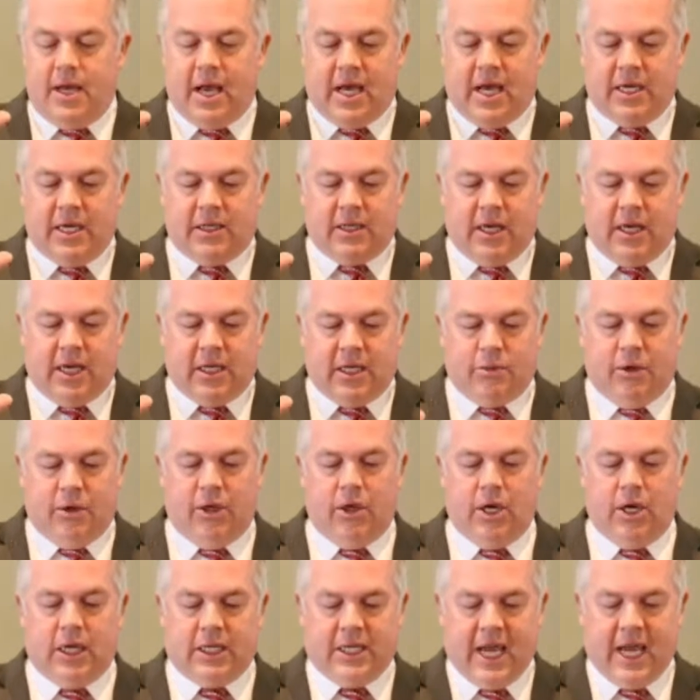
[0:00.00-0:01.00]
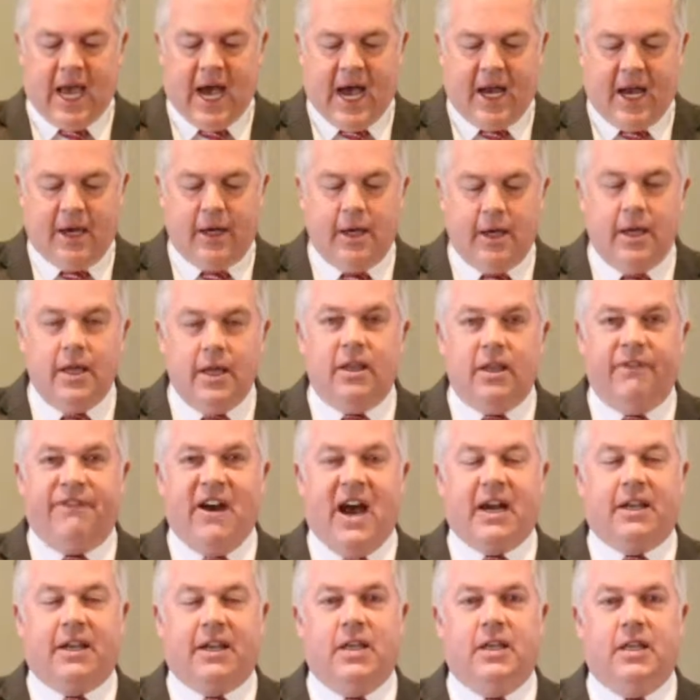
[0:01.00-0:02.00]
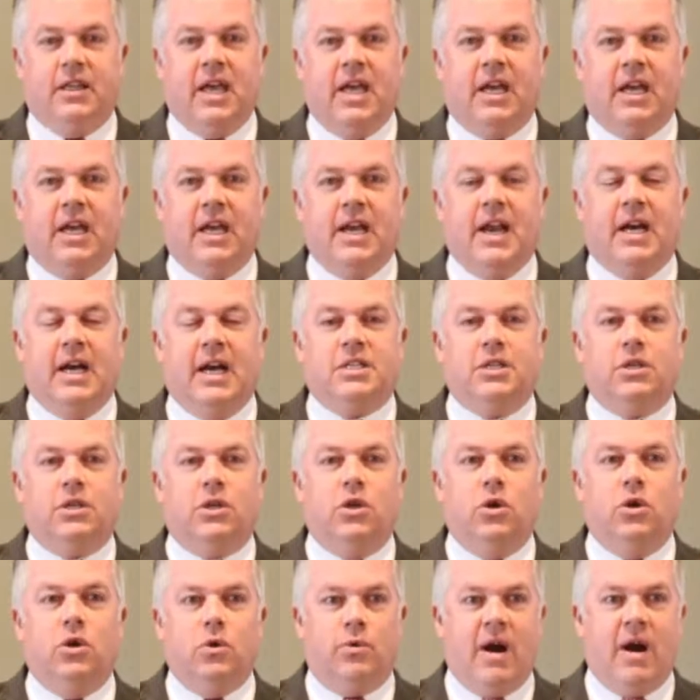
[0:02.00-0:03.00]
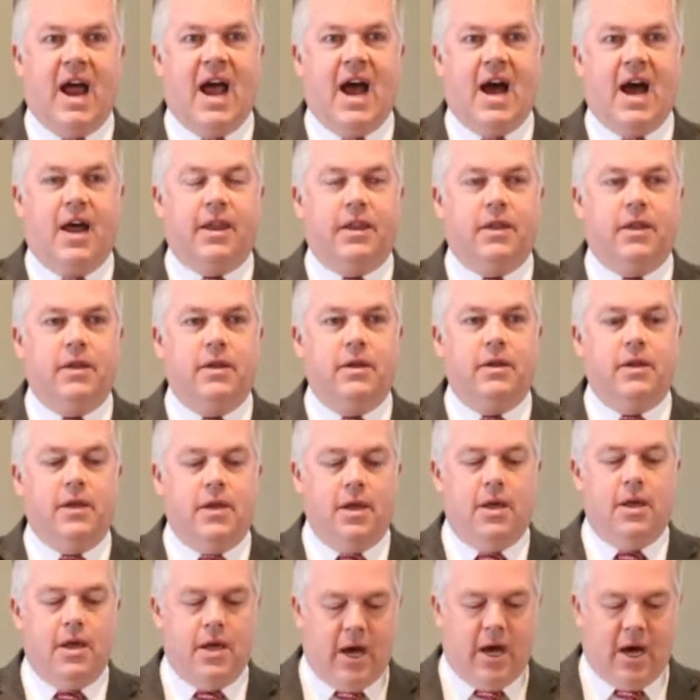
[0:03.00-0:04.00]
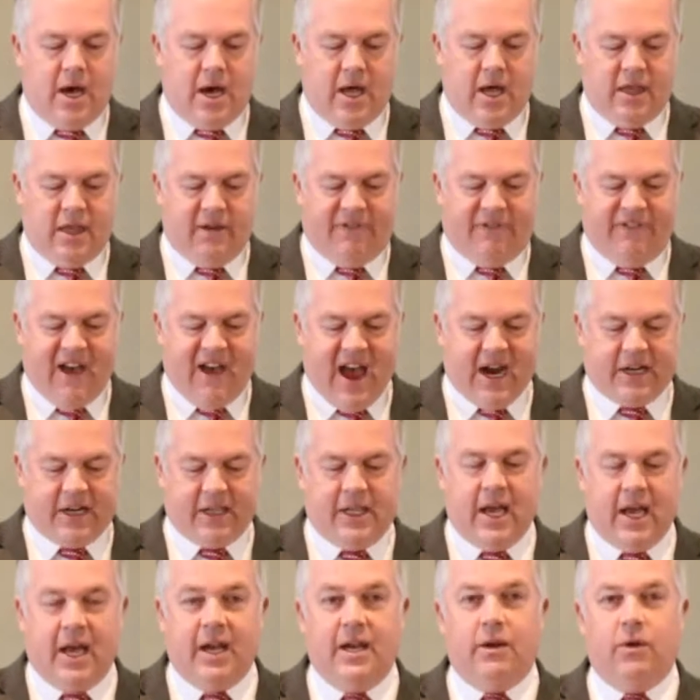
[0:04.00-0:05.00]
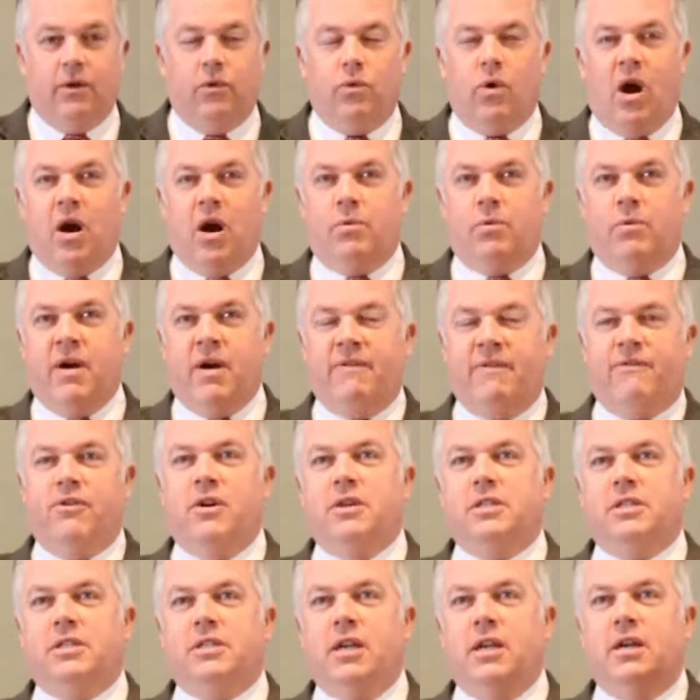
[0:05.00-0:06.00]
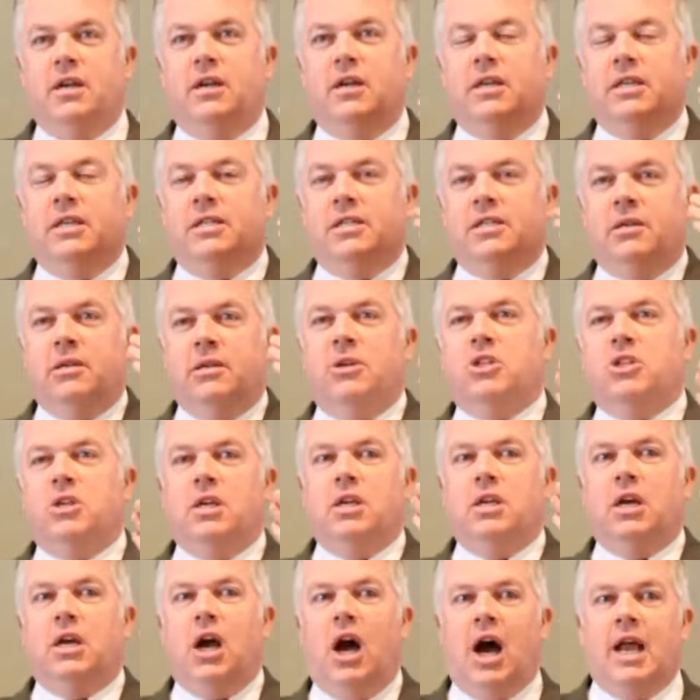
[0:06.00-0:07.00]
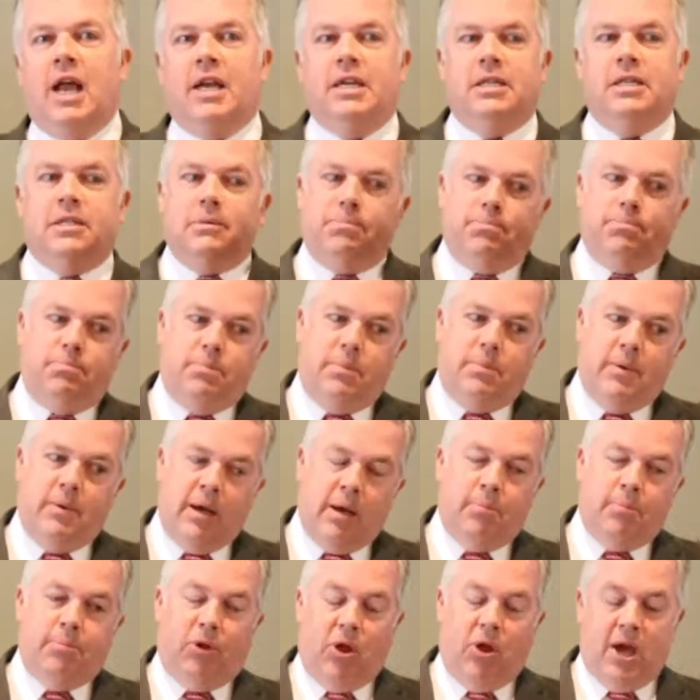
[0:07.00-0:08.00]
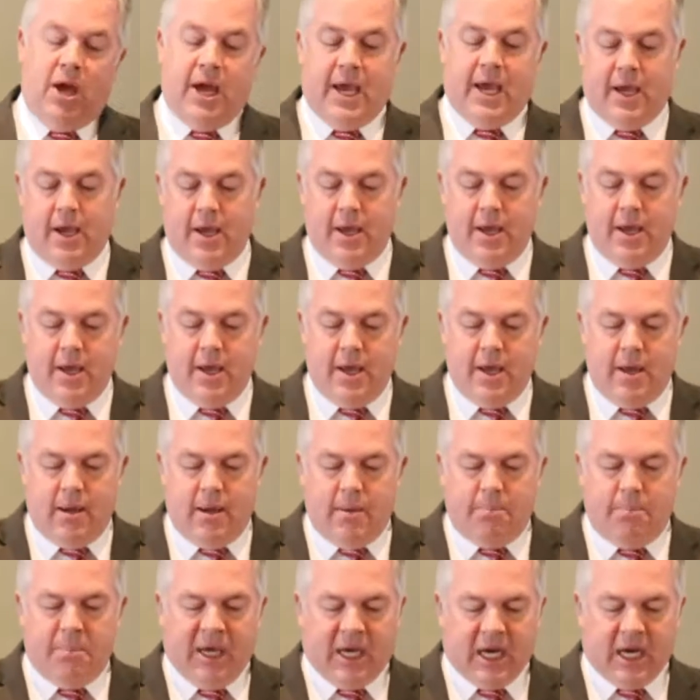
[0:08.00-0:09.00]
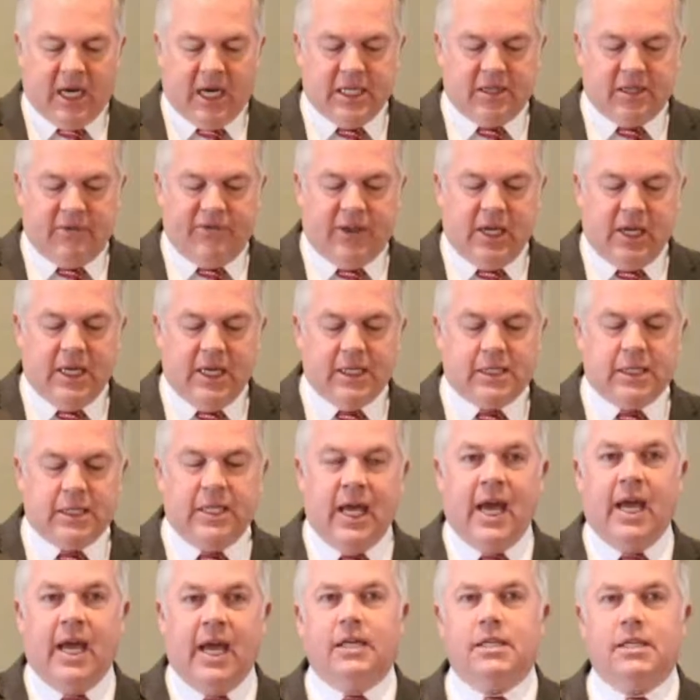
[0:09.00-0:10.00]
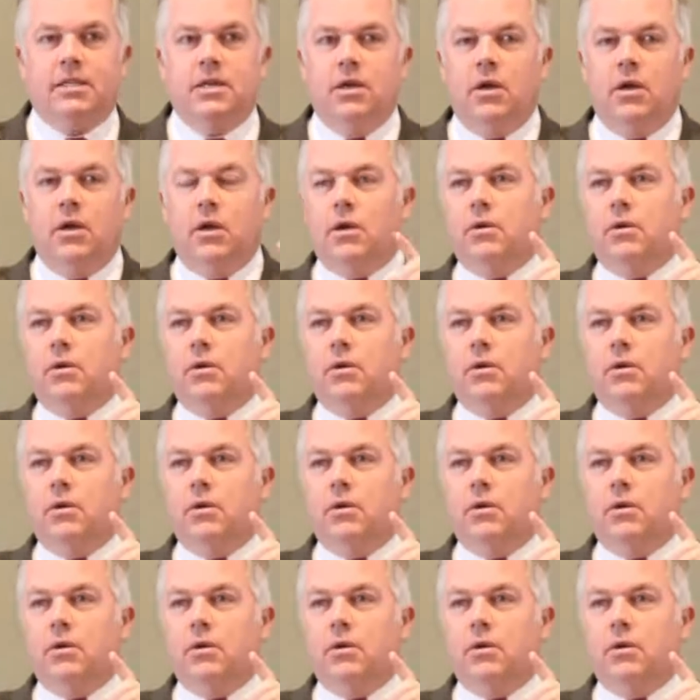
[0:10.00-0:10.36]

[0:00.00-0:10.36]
as, as we looked at, the fact that they could execute wrath, uh, the fact that our reverence and, and submission to God is in play because of these things,